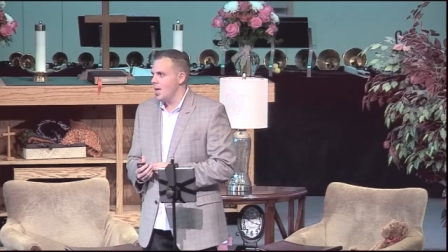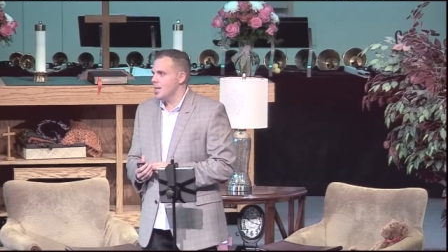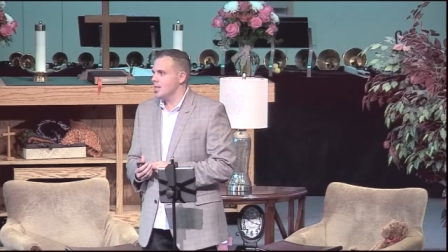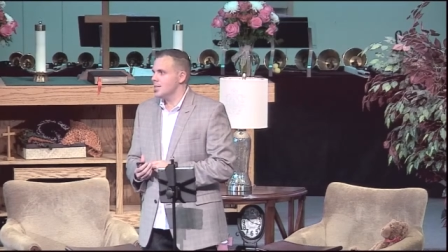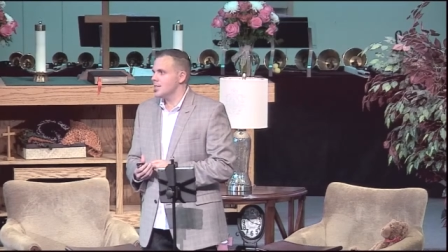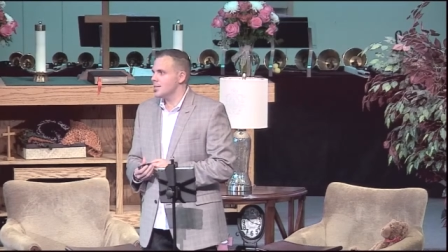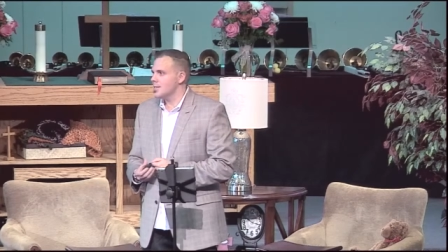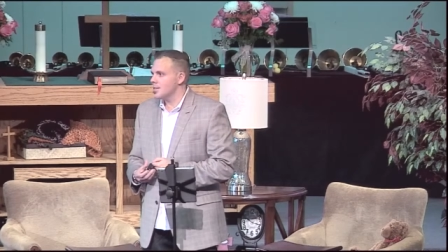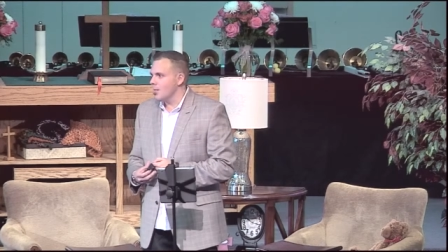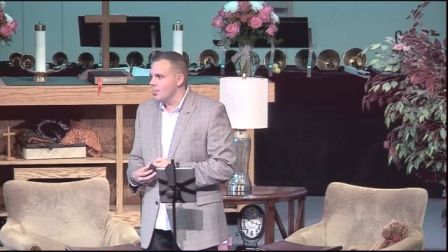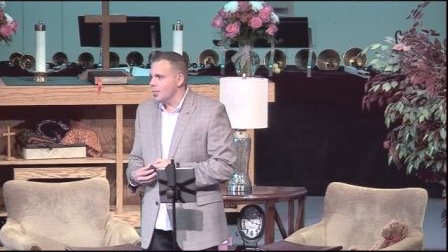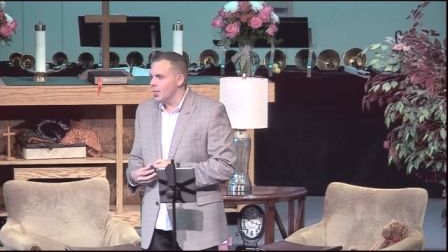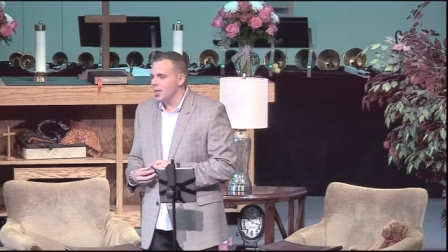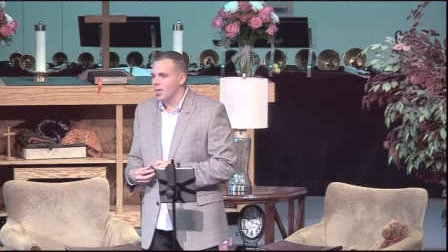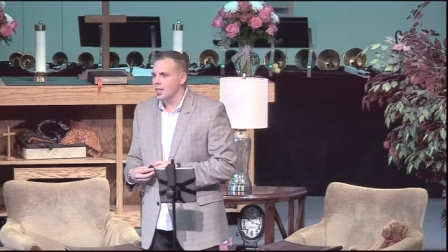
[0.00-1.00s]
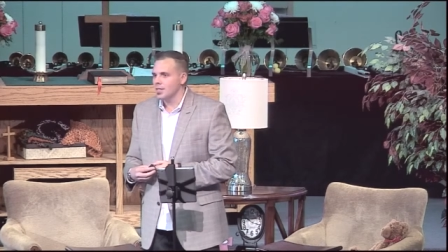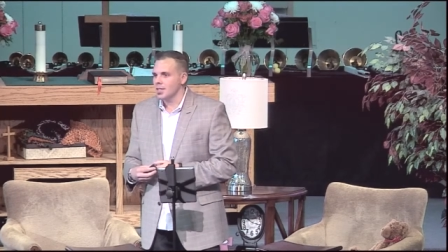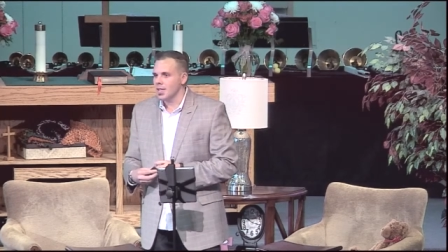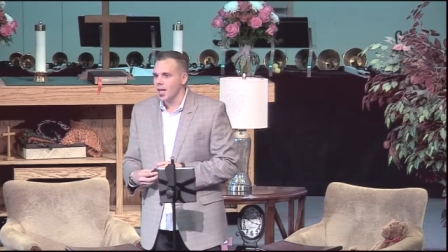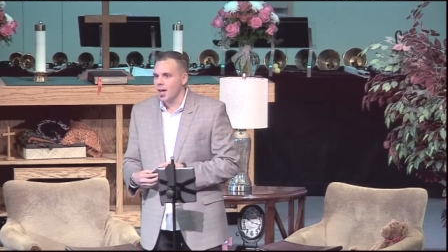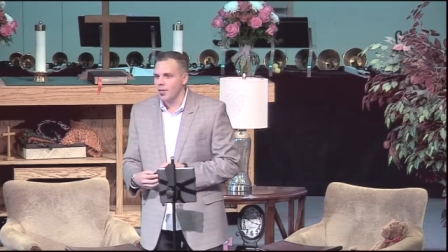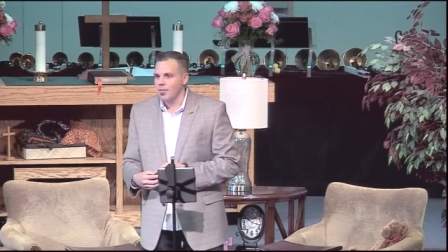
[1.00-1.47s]
Something is
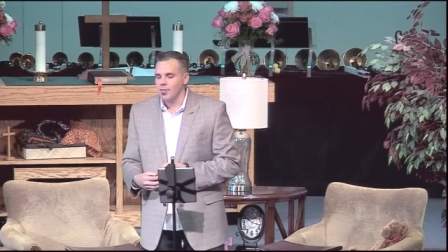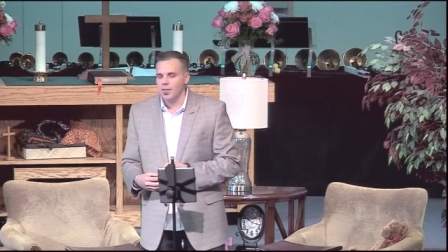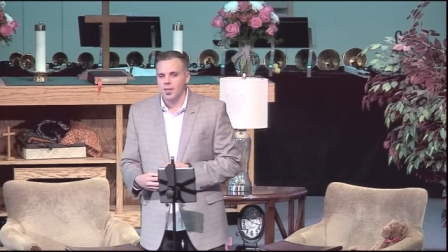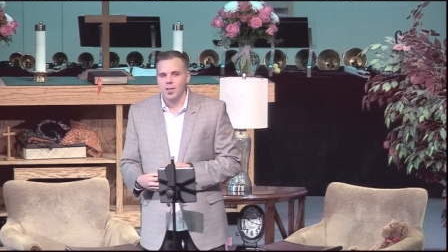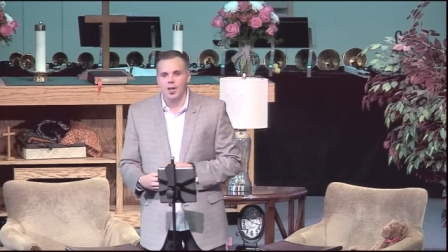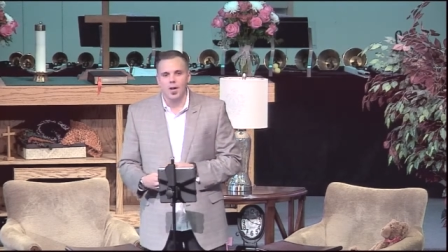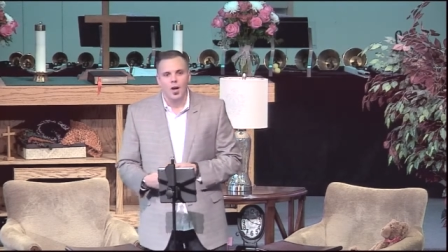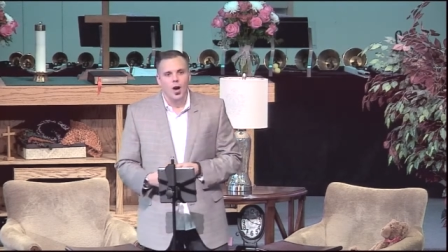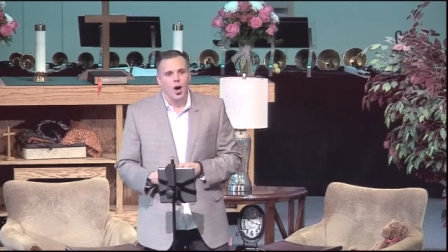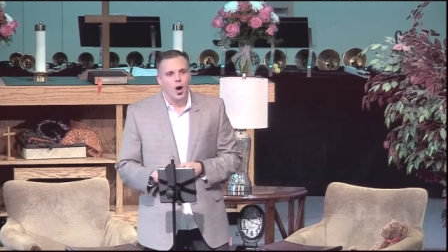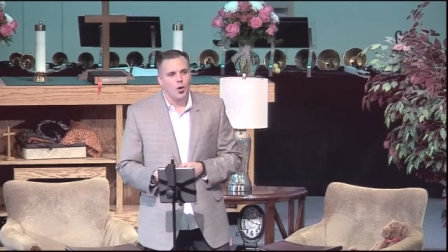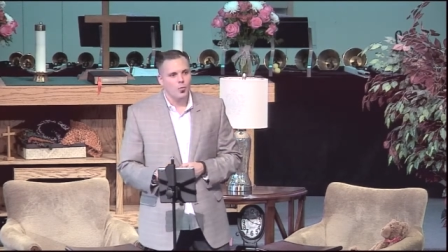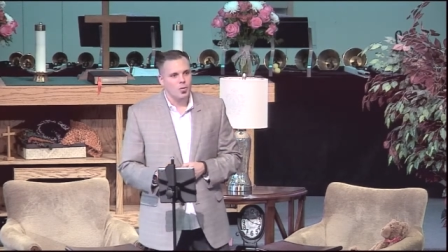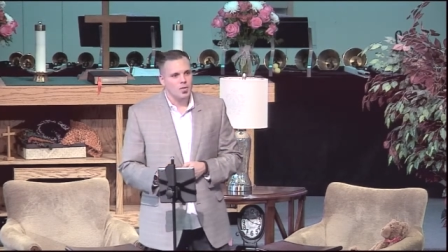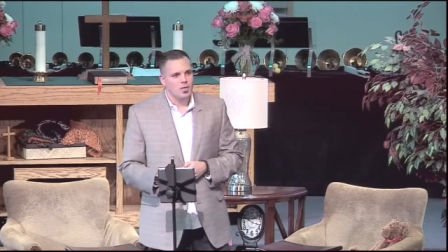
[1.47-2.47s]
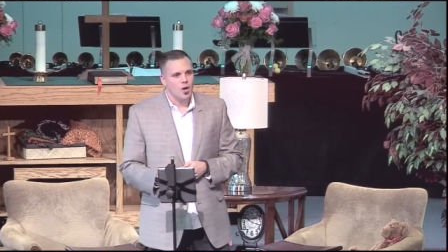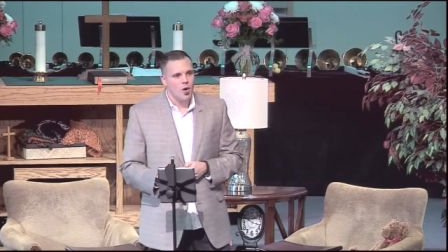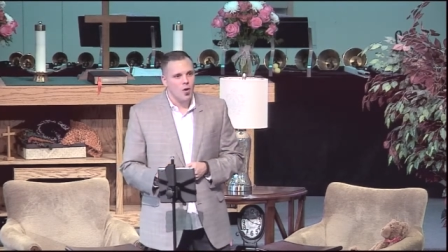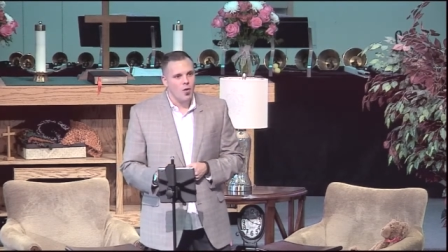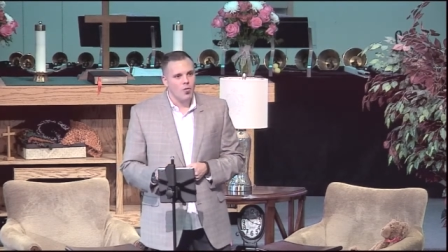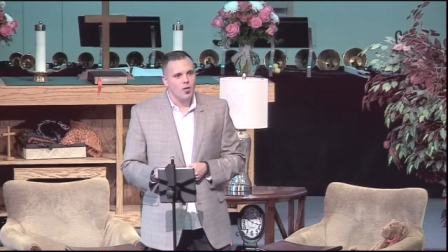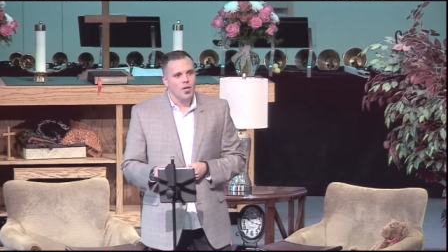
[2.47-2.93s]
left
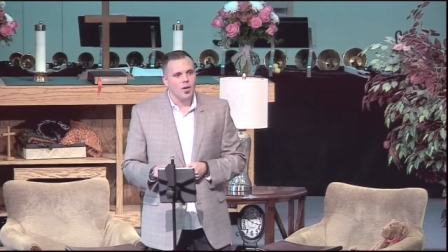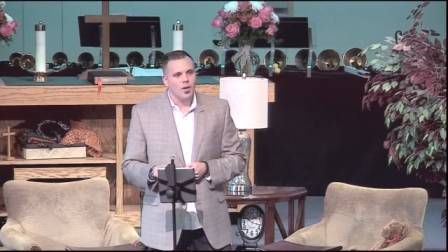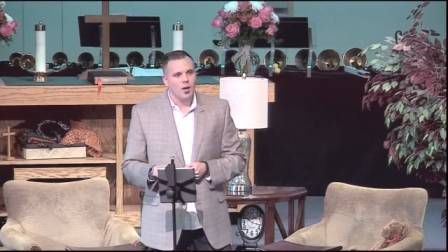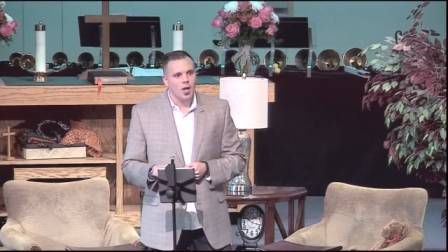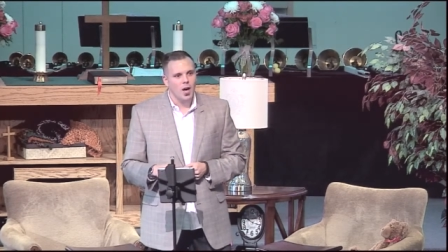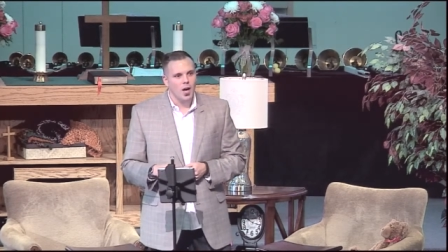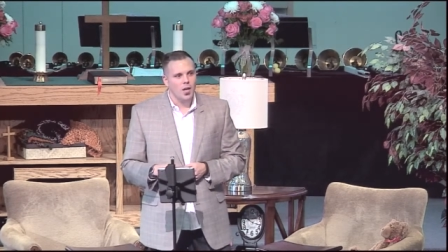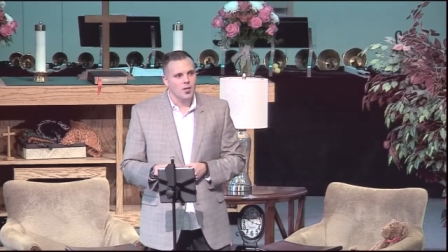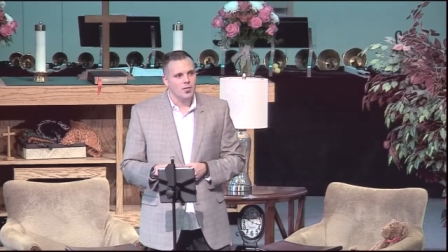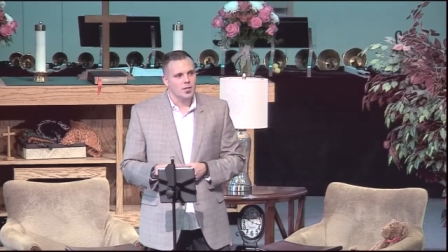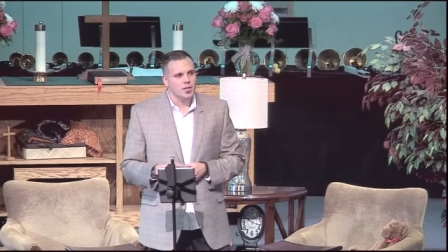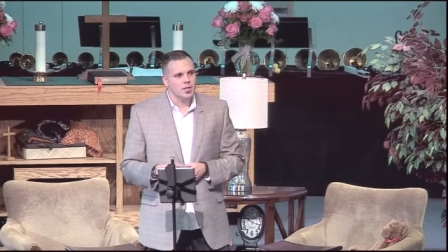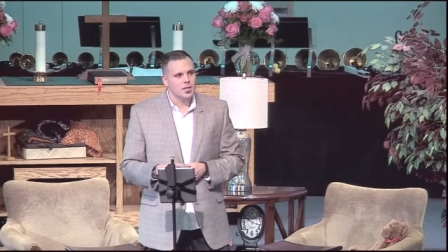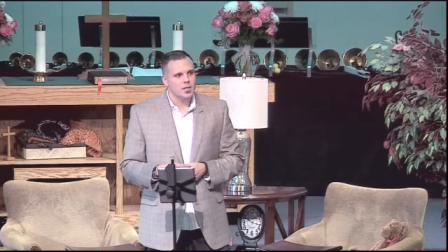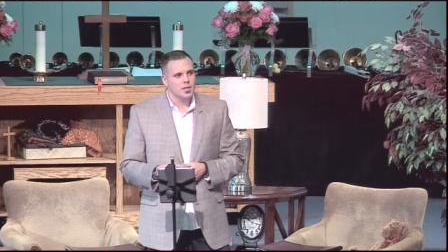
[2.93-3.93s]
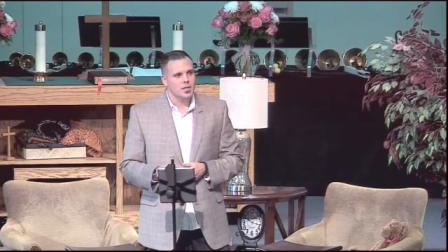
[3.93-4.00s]
unresolved in our lives.